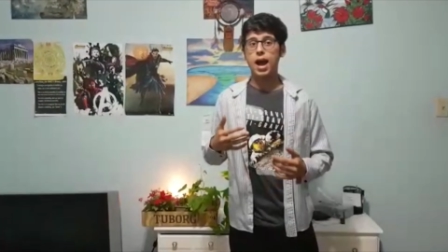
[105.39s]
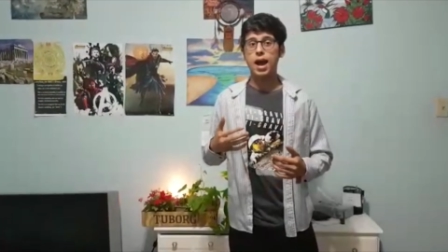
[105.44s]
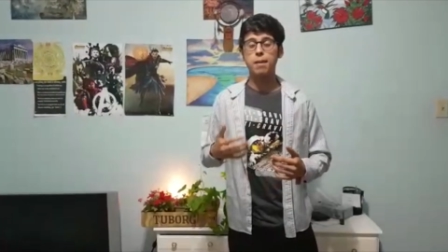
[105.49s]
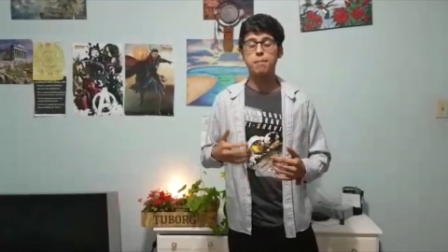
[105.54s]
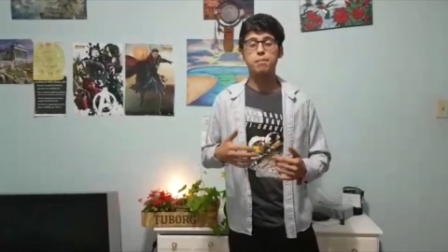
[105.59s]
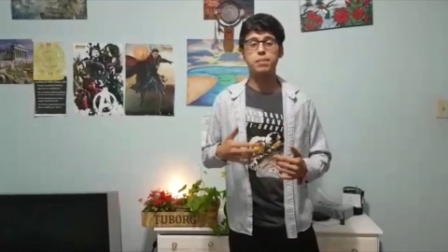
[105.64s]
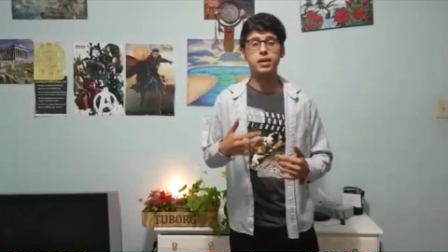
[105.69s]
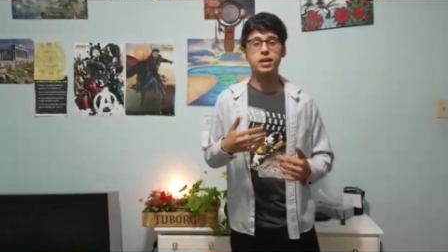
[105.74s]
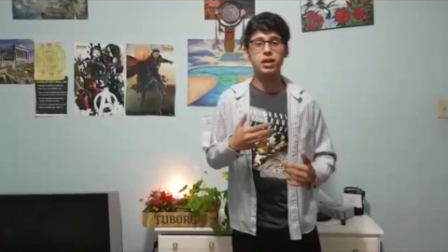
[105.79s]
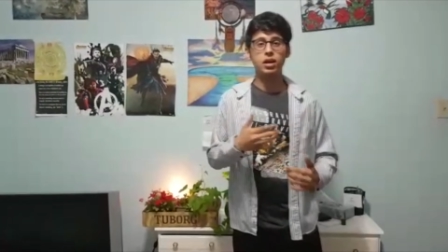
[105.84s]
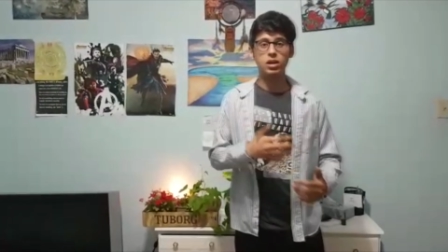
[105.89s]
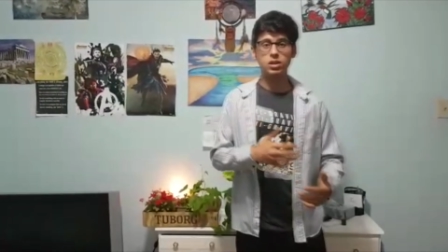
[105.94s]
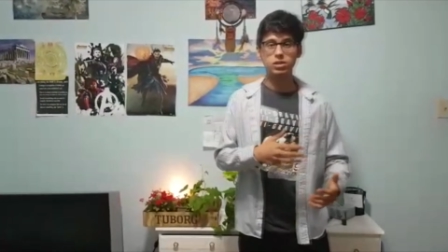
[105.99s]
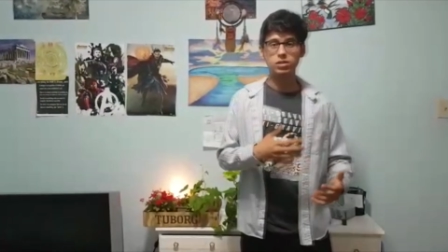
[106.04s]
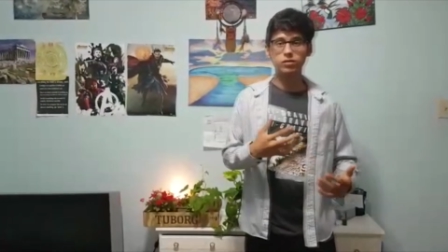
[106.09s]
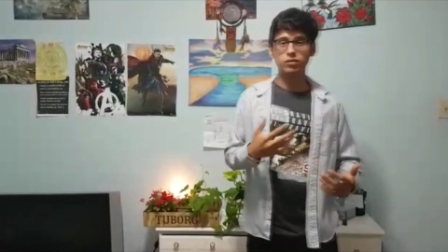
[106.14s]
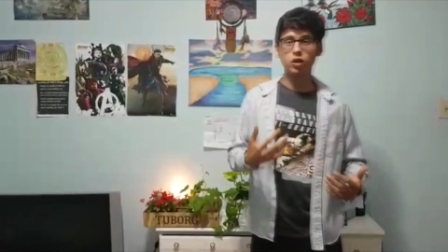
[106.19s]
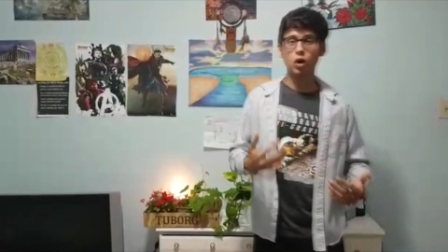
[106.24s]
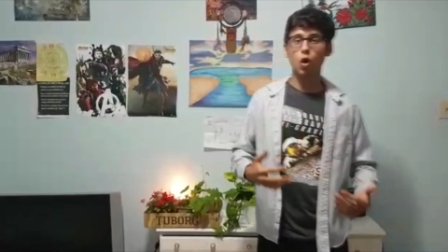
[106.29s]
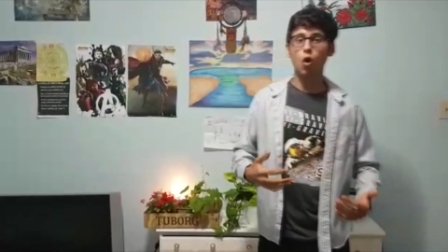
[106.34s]
and
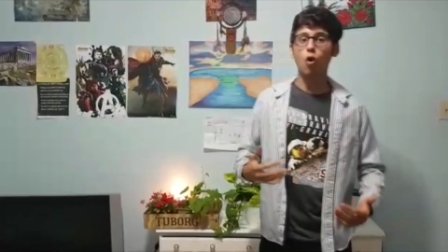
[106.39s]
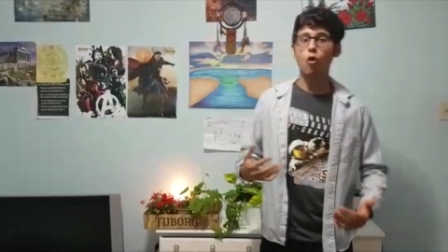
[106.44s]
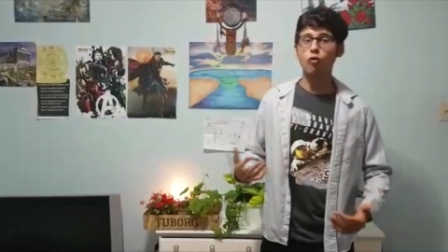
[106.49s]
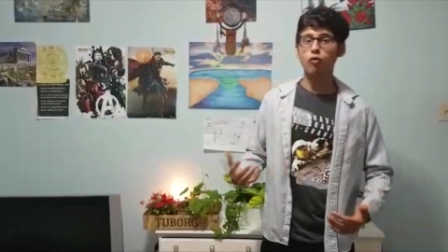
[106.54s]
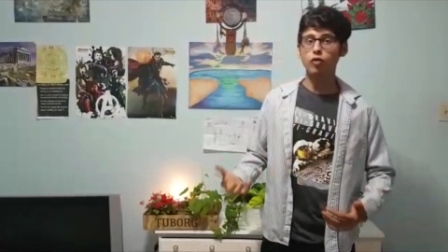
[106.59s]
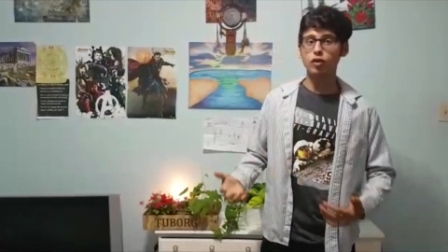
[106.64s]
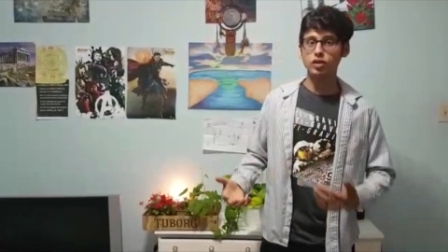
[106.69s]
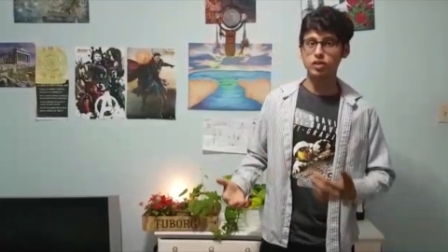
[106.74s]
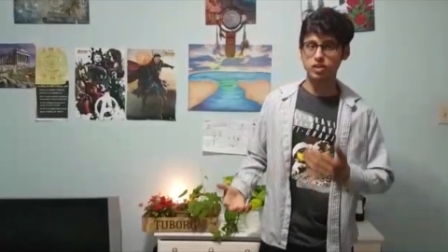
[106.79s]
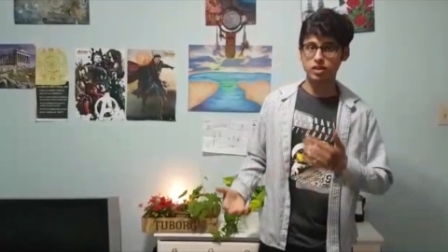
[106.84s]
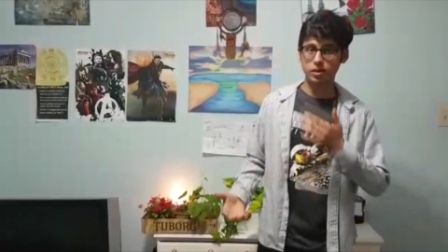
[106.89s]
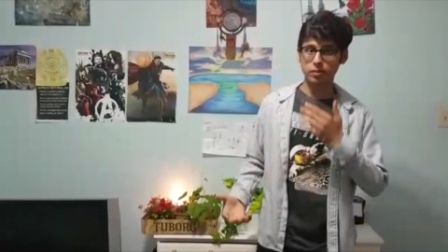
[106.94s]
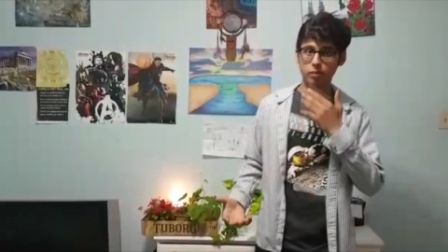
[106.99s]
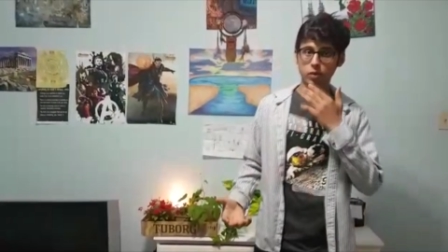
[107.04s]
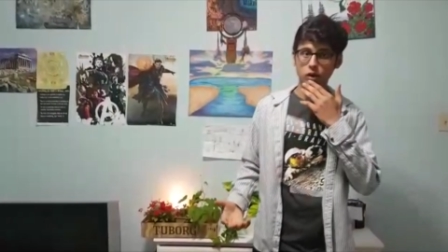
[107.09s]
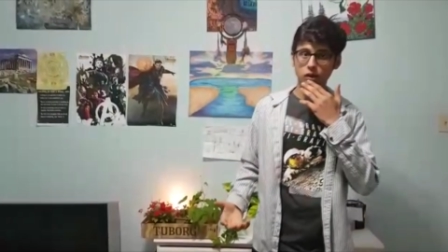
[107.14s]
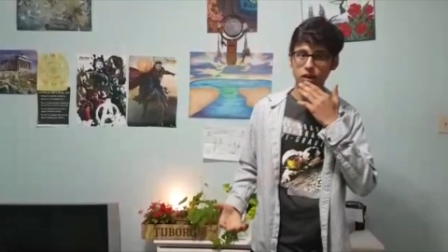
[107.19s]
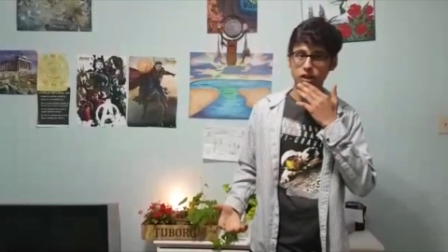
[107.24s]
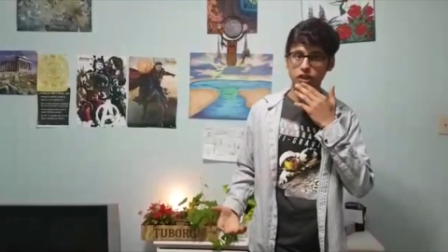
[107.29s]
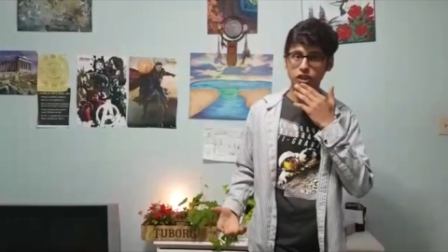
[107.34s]
because of the
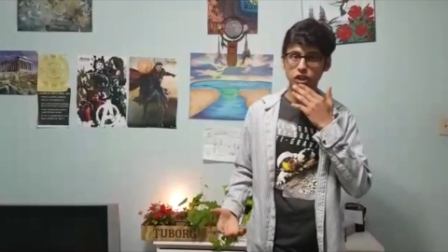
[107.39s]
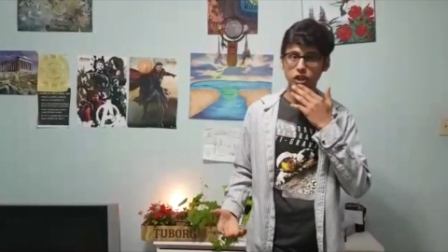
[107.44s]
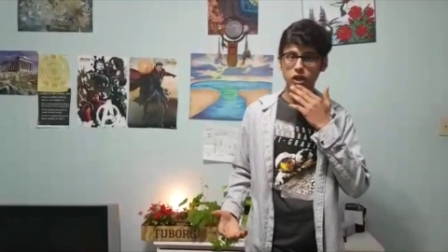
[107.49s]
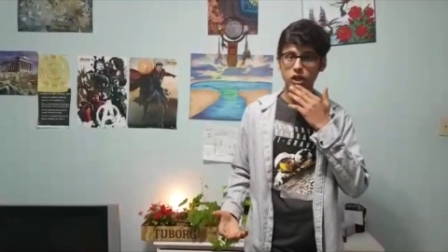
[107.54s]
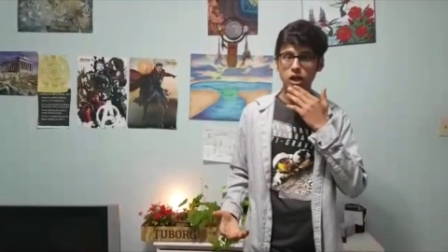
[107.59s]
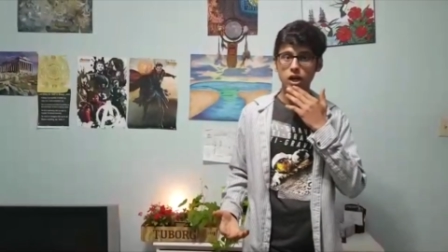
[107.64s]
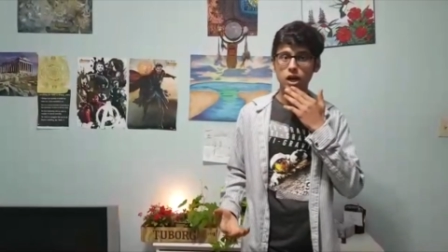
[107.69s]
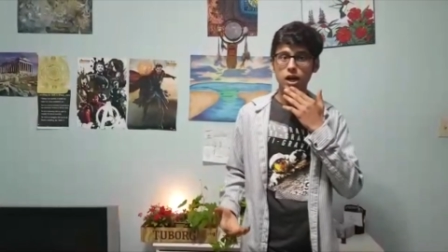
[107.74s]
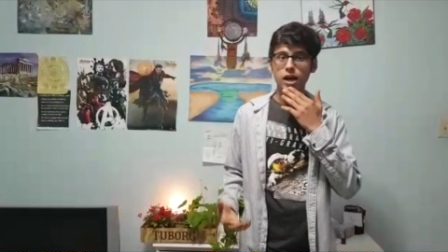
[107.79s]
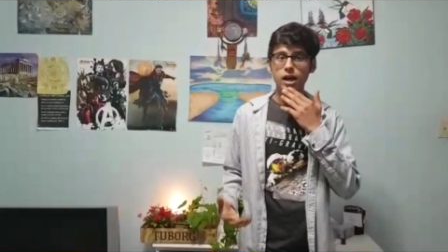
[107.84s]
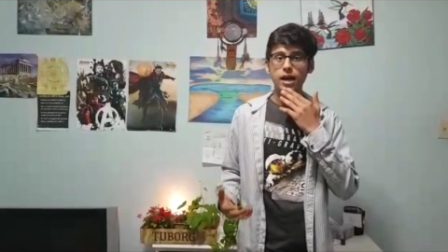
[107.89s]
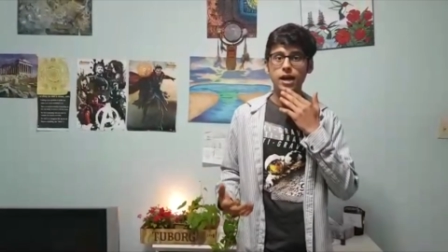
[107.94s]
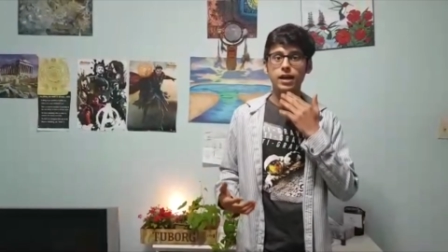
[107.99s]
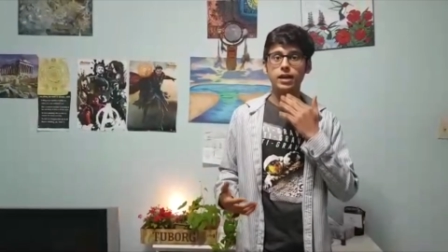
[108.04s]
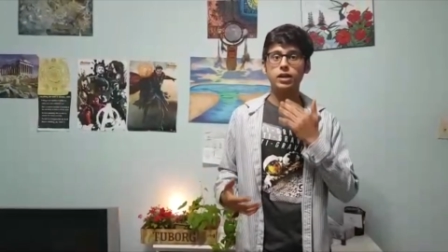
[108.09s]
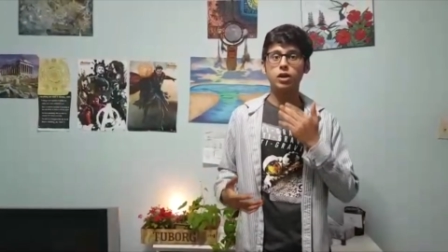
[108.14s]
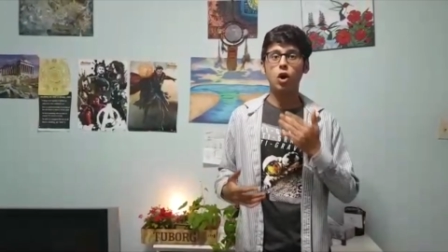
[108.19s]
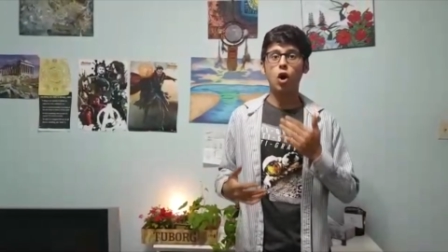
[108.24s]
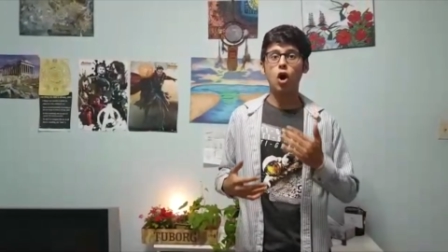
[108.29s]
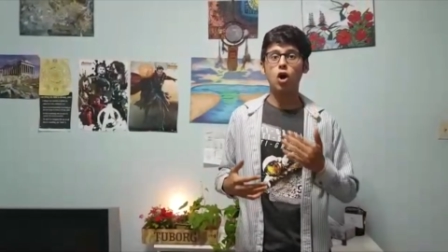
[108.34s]
overstimulation,
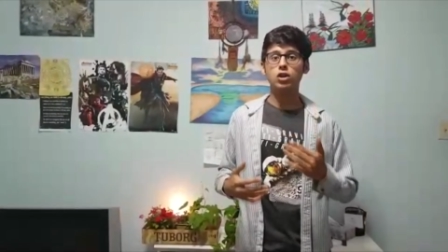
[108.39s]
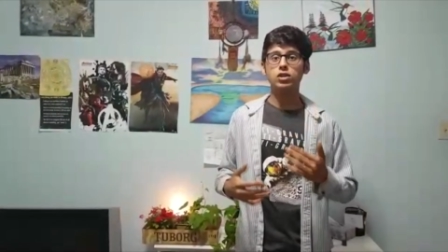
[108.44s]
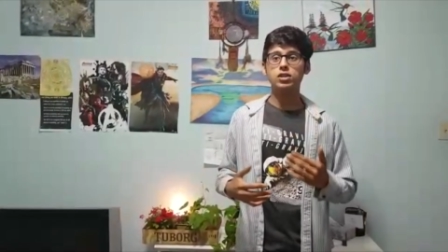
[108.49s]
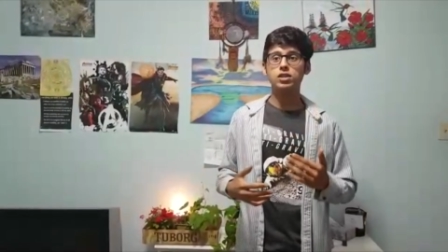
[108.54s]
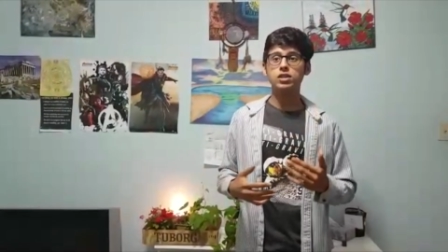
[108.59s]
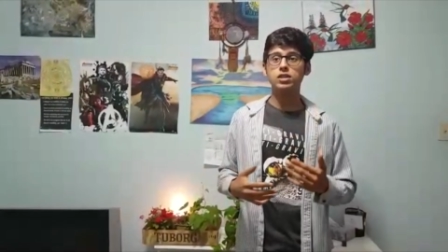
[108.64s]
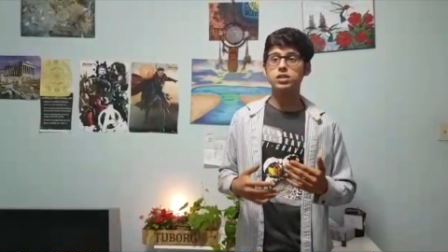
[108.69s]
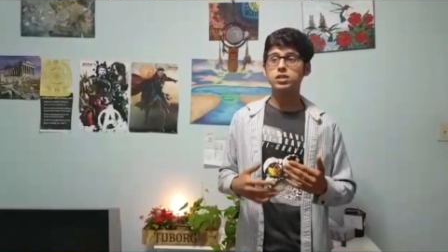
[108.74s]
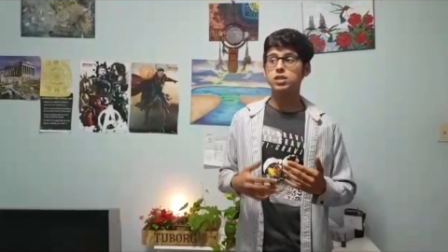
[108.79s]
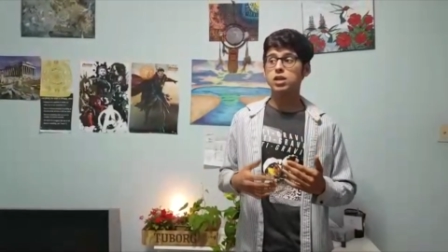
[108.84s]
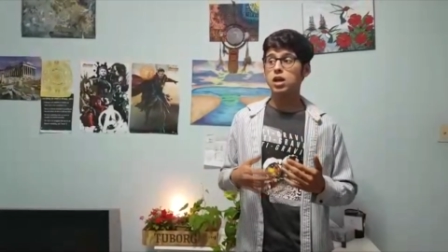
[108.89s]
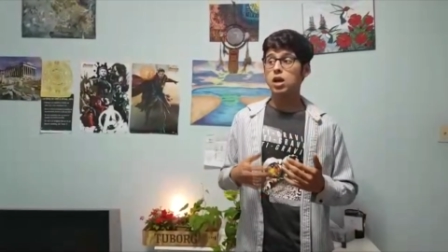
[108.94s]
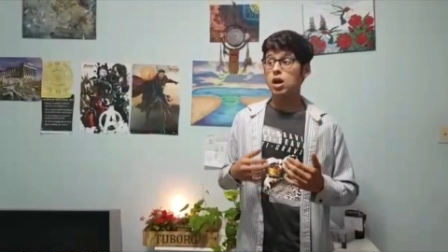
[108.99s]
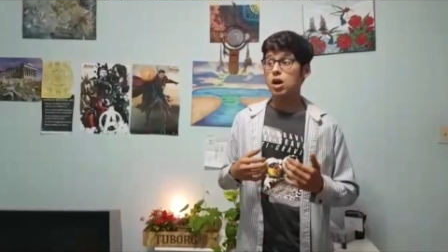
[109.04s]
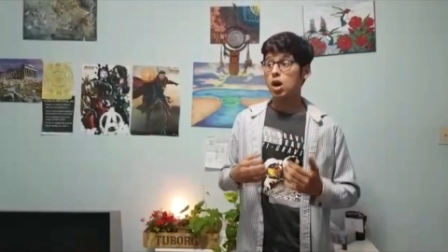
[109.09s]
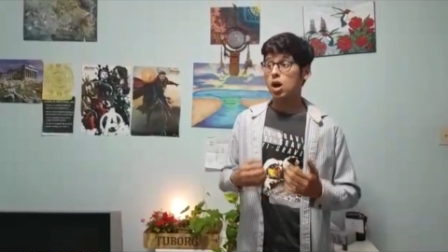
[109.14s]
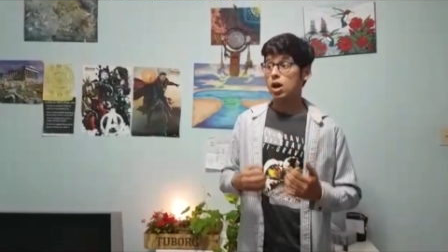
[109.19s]
it causes